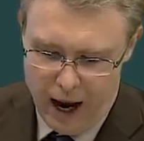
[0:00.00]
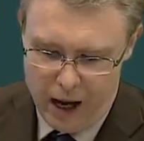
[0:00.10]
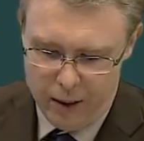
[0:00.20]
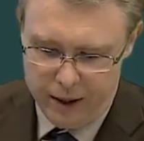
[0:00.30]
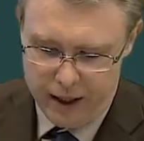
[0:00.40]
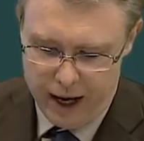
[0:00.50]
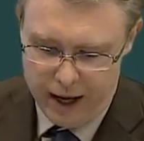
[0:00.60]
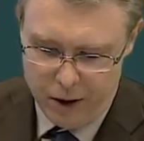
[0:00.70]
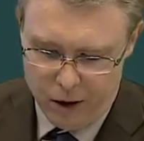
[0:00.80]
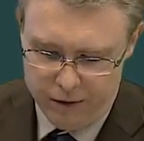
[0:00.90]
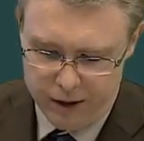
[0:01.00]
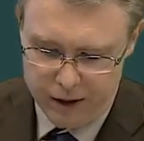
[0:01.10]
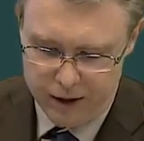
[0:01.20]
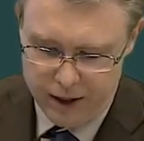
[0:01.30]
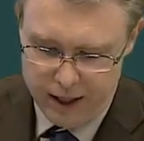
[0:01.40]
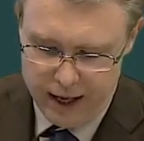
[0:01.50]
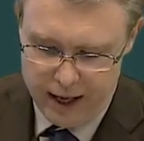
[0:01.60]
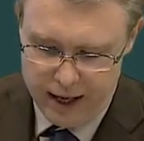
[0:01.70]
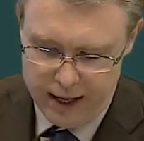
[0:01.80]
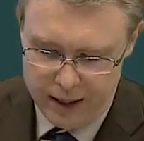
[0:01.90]
I'll be at head office
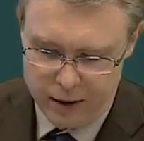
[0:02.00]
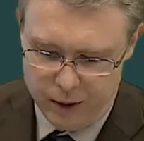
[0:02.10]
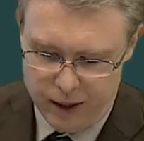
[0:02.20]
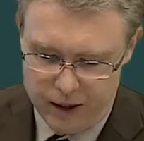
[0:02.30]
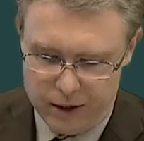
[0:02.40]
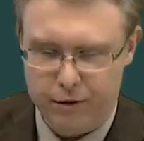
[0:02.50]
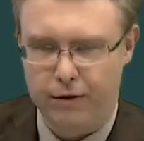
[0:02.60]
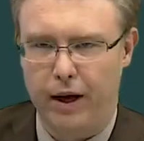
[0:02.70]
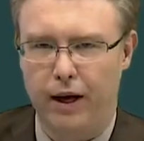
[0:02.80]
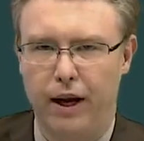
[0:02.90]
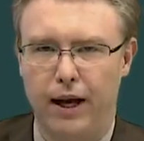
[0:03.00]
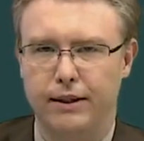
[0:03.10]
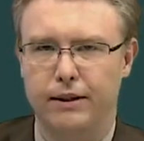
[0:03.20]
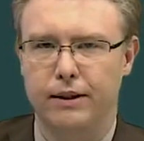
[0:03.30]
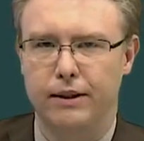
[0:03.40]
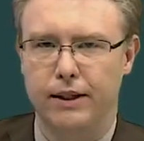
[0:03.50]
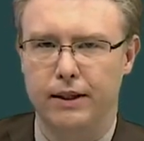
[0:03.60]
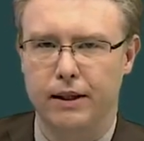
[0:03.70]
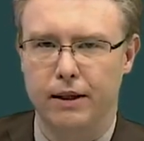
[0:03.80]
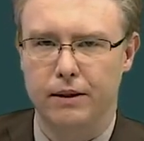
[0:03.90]
next week to finalize the
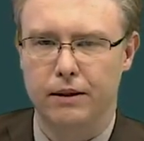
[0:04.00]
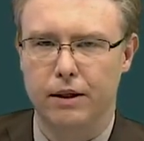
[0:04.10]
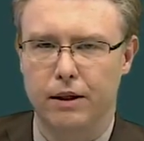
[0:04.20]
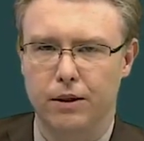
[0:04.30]
details.